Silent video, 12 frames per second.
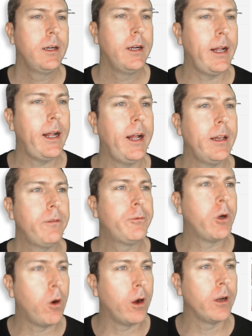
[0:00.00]
And of
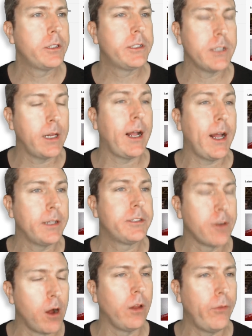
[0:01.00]
course, it has
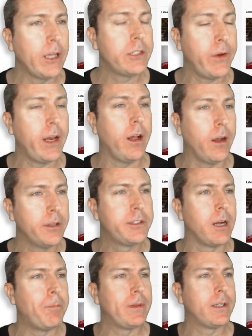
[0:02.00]
all of his videos
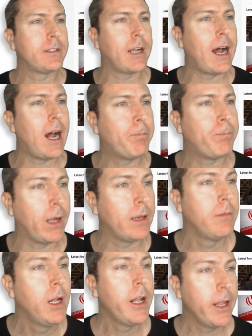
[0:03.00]
up at the top
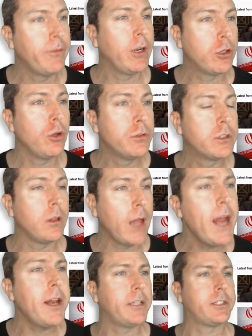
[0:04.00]
and even includes the
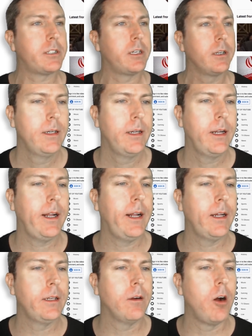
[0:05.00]
latest.
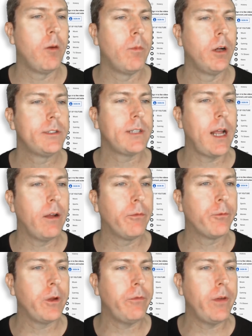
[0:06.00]
And almost
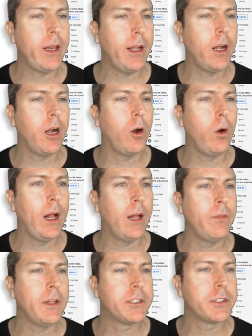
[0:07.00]
every video in
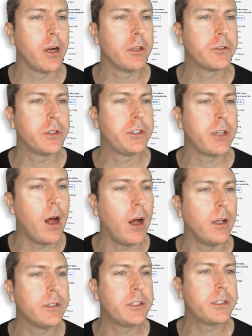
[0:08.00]
the search
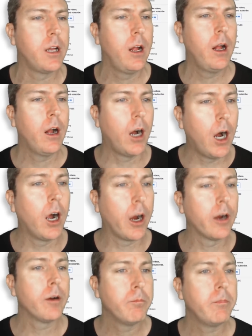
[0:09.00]
results
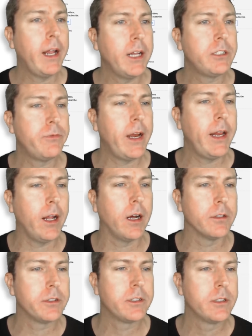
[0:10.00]
are his
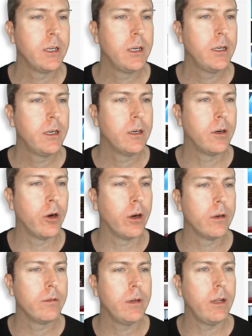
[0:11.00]
videos.
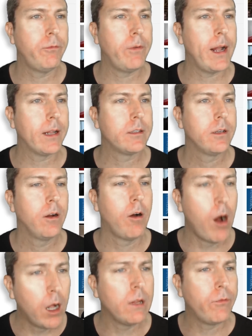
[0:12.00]
Or, in fact,
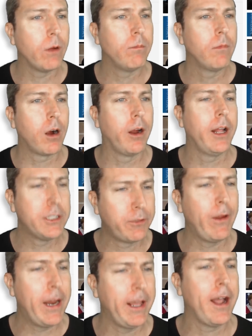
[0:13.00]
all of them are his
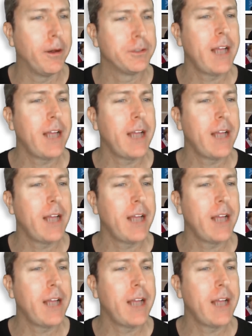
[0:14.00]
videos.